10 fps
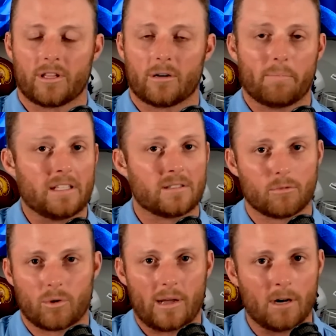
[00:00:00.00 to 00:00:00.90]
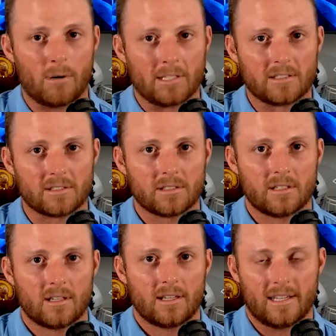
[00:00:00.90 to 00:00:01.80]
There have been some great moments
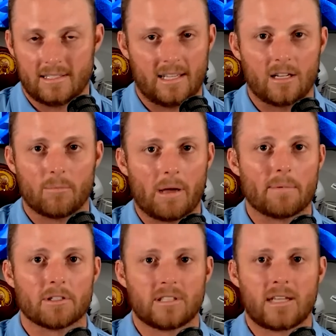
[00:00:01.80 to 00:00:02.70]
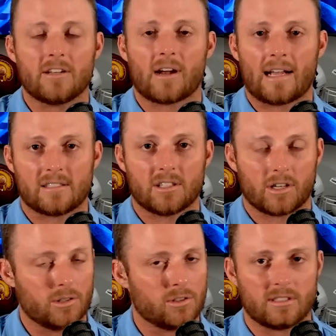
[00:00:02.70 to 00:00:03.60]
in Dino Babers' tenure at Syracuse.